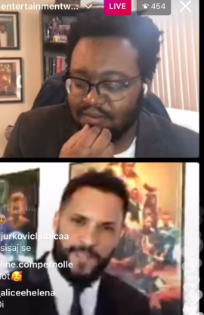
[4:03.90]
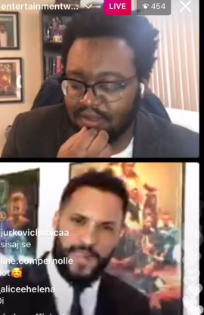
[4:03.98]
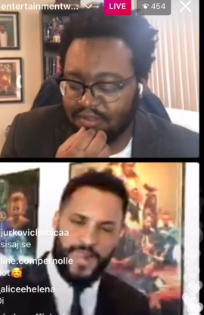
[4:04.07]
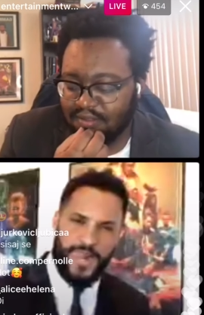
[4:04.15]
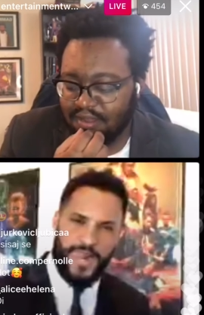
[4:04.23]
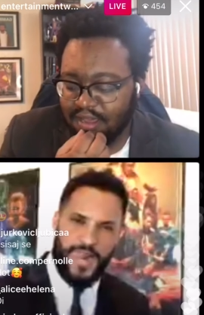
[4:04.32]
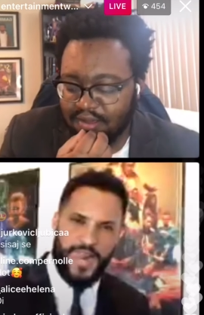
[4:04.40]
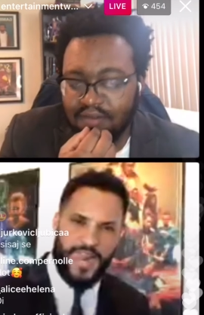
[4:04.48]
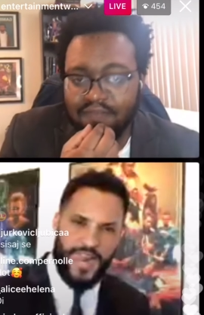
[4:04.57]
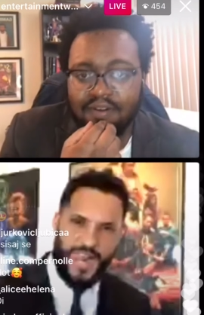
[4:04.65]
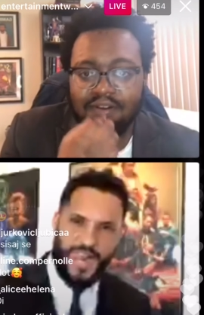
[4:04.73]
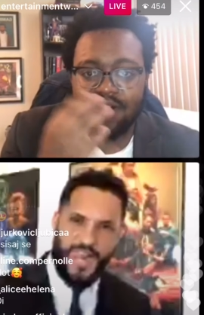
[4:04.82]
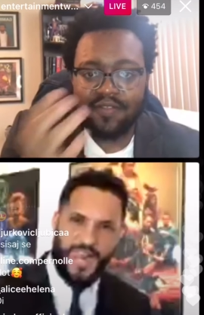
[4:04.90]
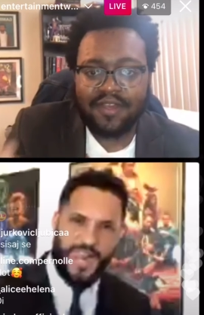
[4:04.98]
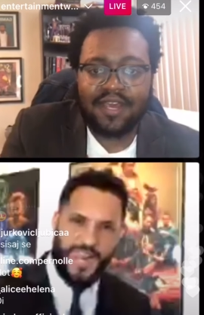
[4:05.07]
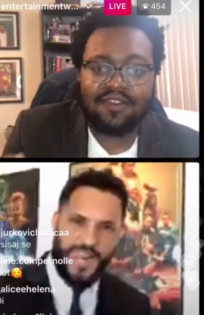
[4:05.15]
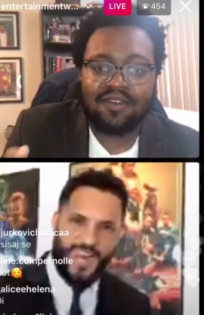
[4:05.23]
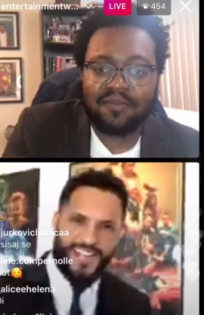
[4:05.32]
Speaker 1: do a takeover on the
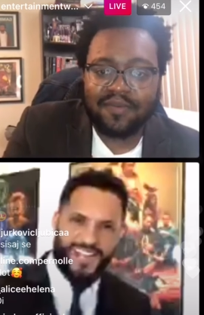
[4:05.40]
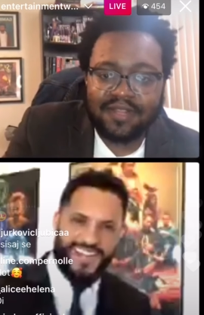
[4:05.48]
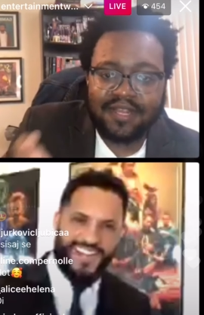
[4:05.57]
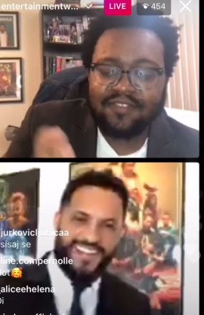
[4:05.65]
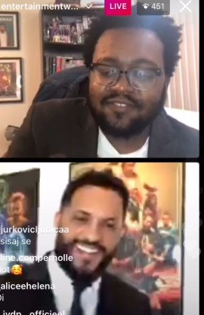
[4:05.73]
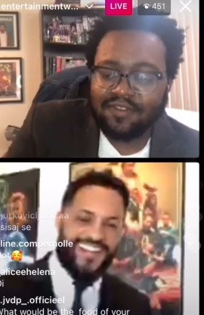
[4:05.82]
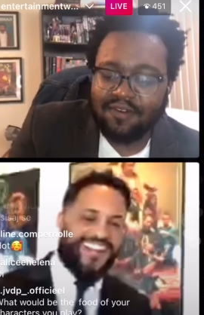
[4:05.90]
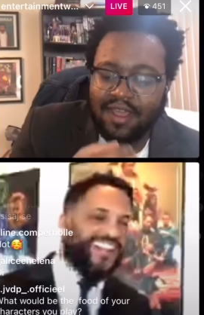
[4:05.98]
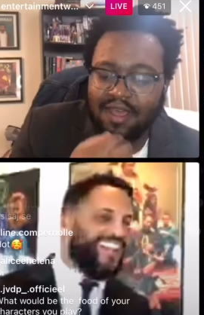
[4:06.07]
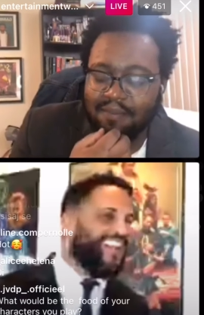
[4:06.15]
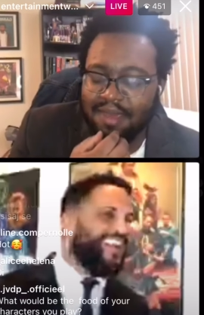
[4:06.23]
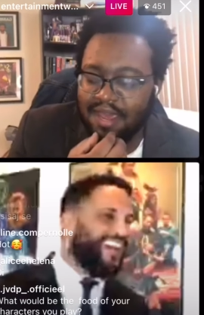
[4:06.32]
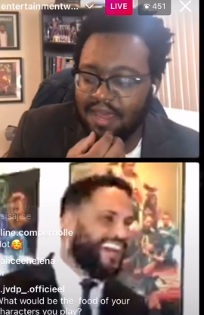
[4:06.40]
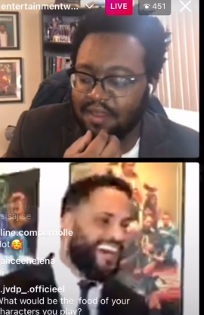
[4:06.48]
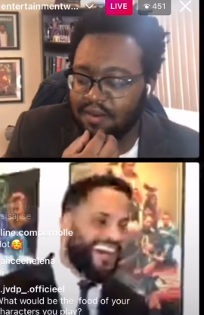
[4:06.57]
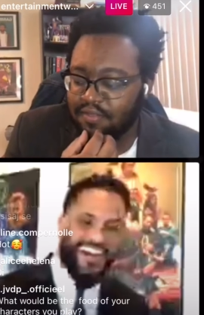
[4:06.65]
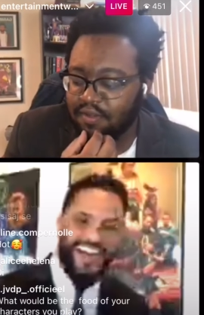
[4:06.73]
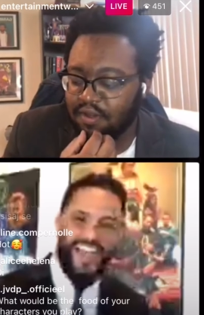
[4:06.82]
Entertainment Weekly Instagram,
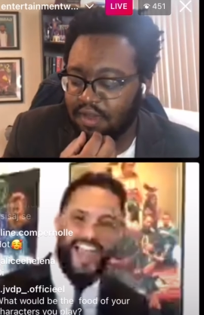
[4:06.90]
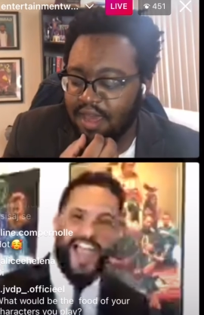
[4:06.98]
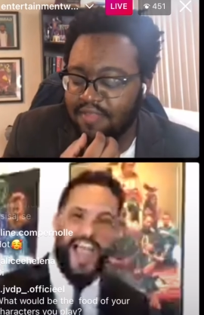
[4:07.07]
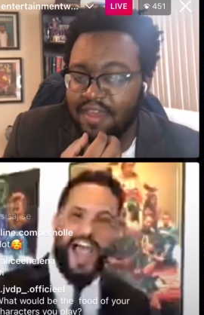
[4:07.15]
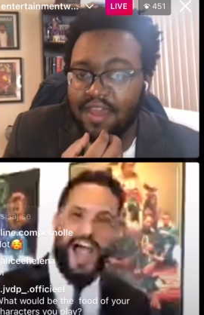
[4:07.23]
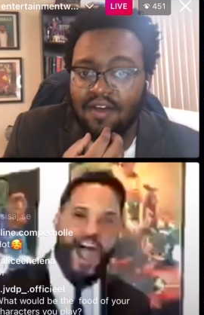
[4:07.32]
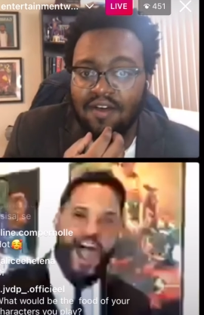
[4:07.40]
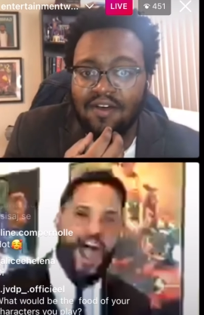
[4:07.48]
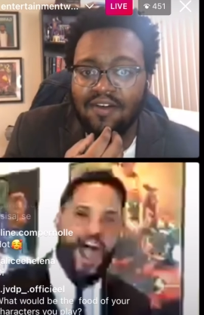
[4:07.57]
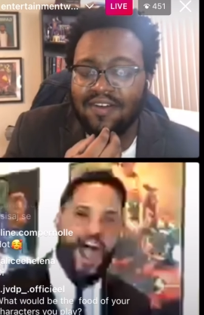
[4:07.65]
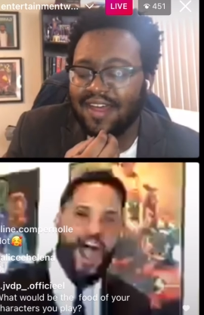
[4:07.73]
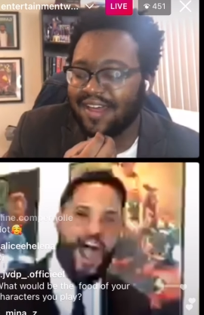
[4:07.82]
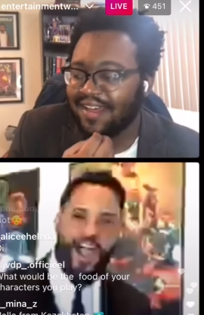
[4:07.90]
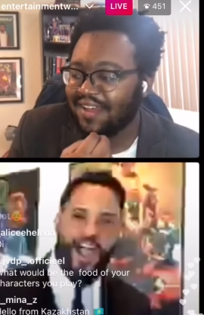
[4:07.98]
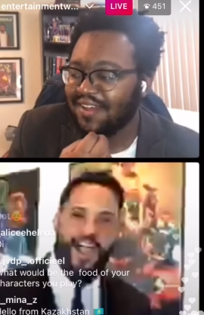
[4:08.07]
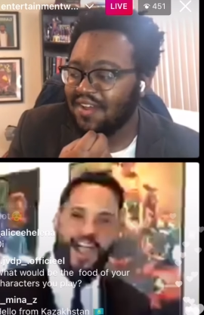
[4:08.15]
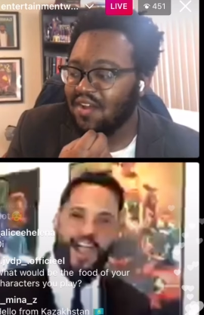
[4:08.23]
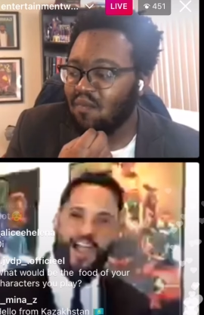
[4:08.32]
and the, and they all
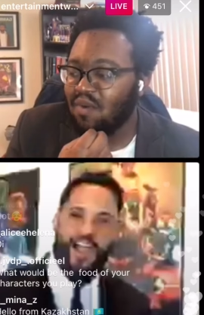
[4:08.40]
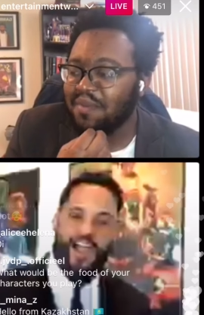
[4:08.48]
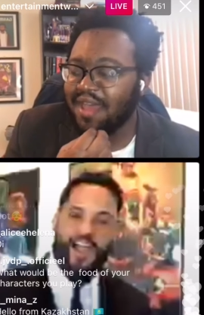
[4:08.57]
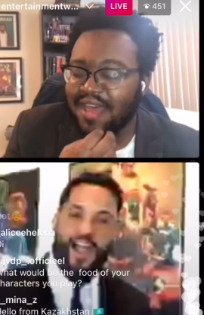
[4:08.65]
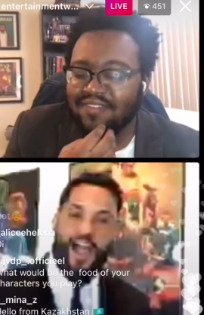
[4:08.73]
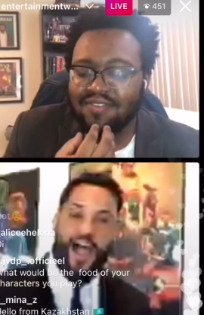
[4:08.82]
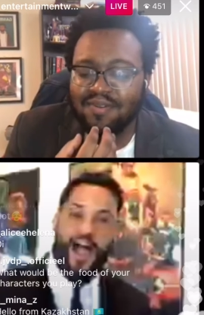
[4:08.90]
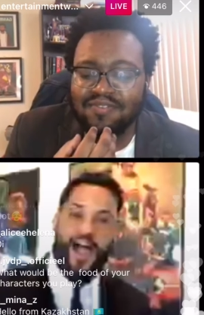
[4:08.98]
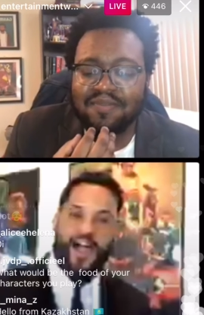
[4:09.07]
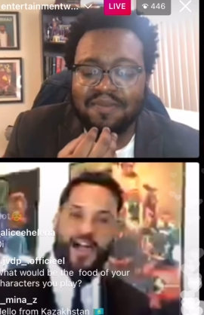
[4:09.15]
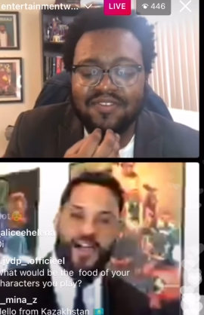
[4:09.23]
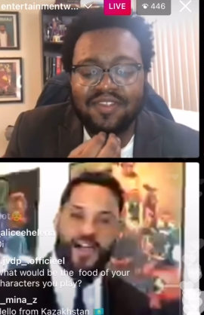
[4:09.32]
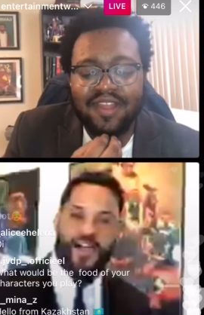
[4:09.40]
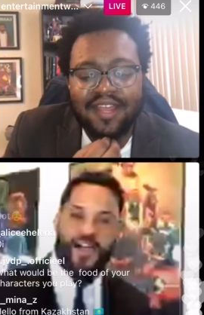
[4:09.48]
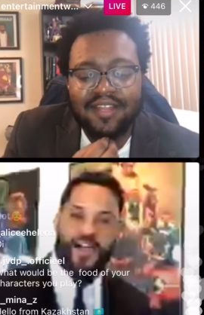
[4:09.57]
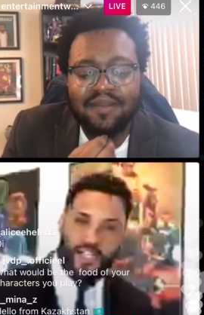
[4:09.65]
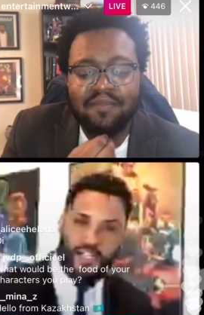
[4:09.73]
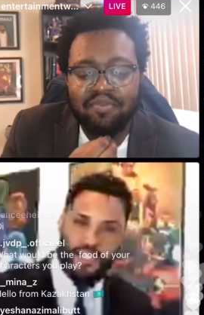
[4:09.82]
when we asked who's the most
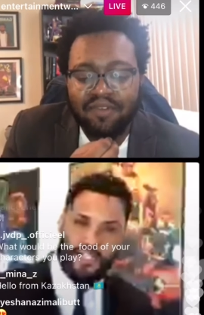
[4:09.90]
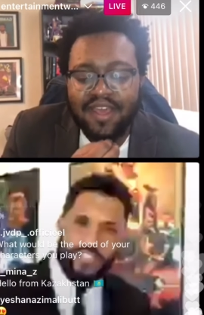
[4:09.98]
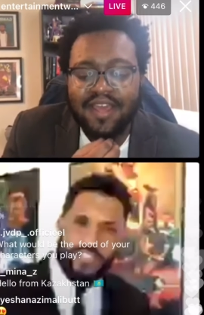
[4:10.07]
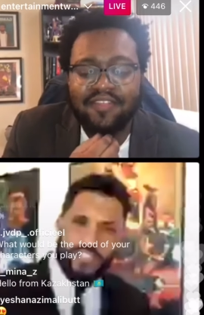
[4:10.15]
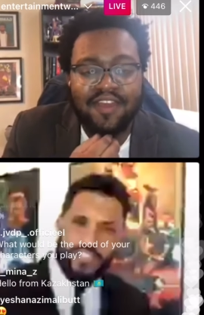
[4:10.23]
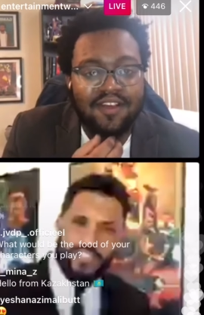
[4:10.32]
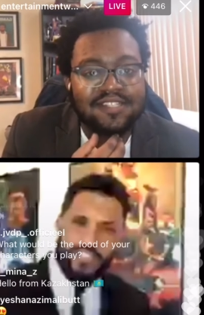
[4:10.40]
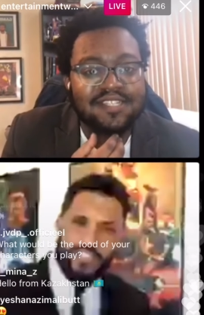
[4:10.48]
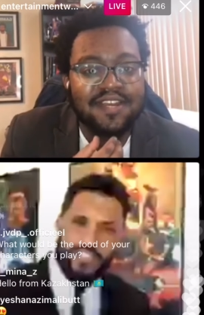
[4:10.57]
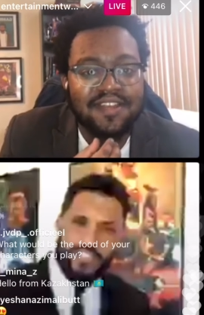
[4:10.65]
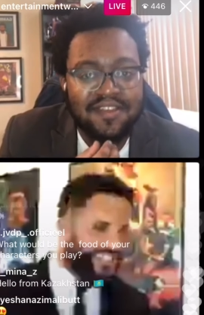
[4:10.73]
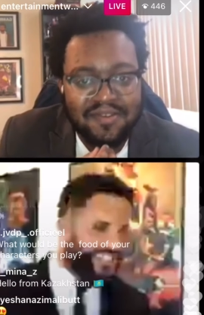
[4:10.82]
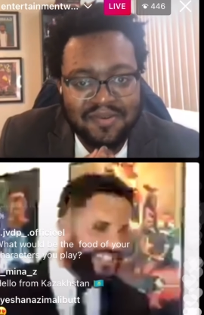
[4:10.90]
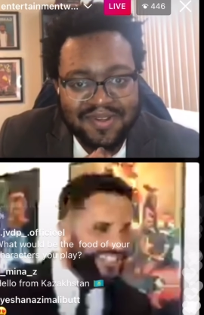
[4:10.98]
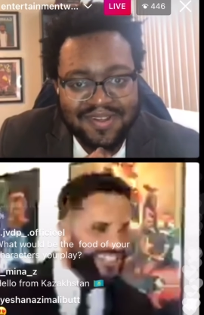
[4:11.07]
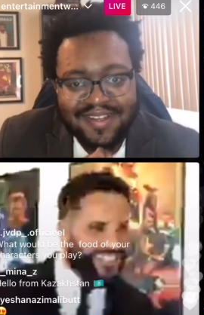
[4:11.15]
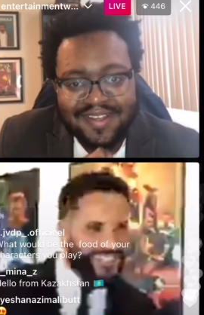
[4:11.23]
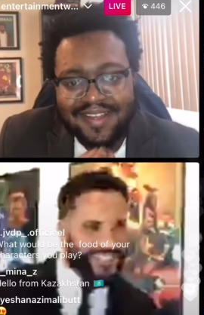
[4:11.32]
likely to break, they all said
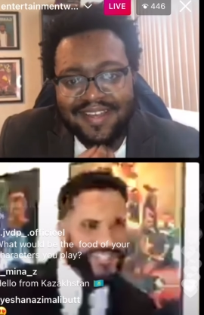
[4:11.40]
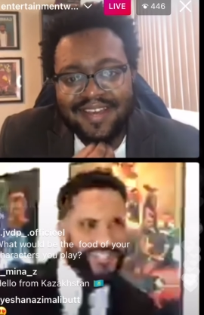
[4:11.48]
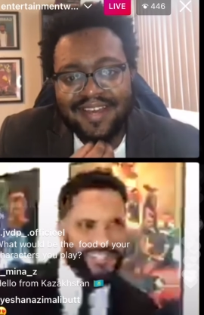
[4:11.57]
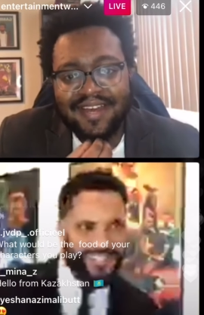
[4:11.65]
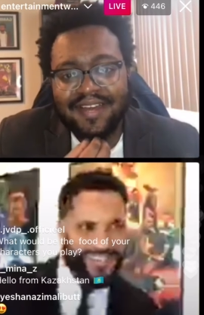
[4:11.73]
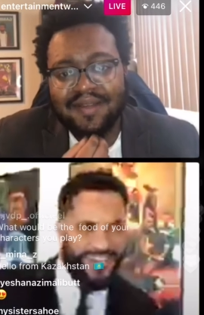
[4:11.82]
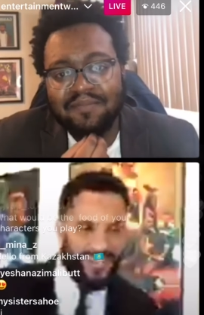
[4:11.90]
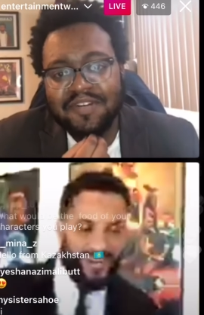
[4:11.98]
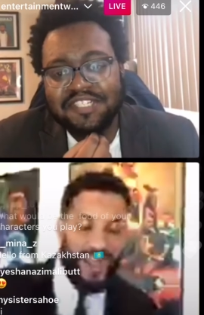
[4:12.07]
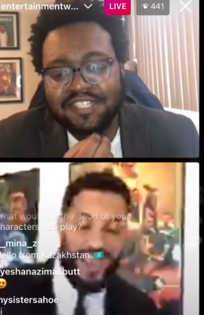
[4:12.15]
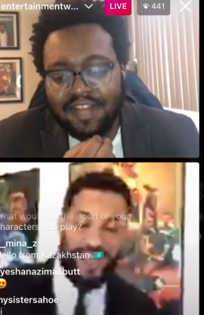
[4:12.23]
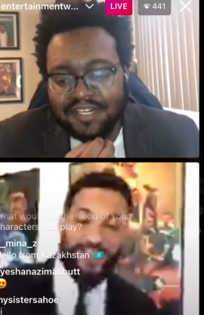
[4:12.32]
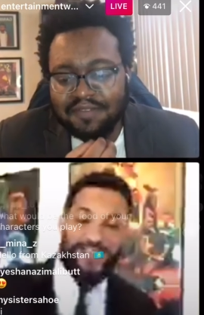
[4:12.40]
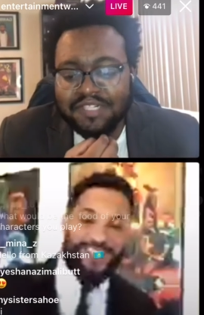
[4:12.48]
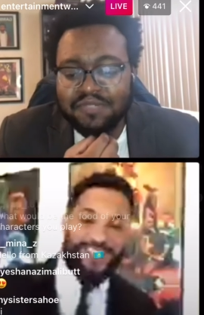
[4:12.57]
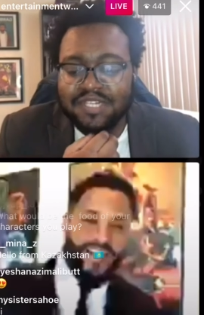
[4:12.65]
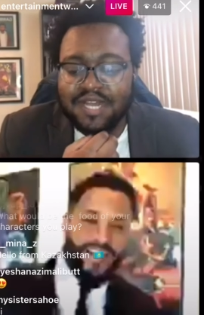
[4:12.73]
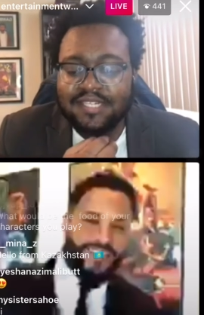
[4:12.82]
you. I got which, was,
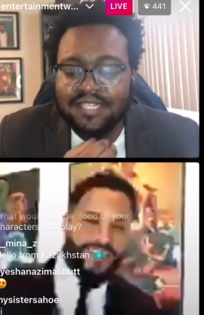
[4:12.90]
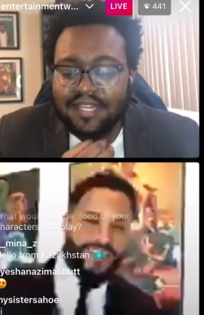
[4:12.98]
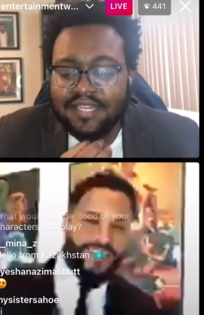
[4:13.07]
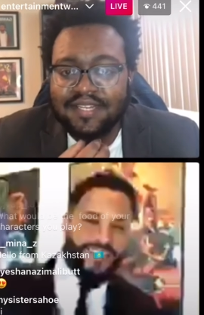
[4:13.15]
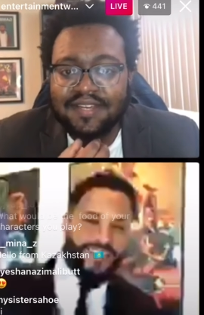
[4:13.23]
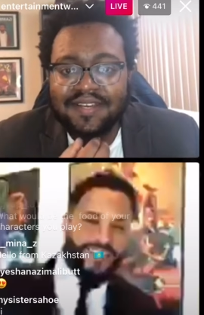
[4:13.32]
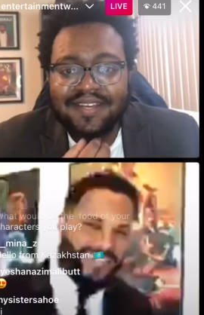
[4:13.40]
which was honestly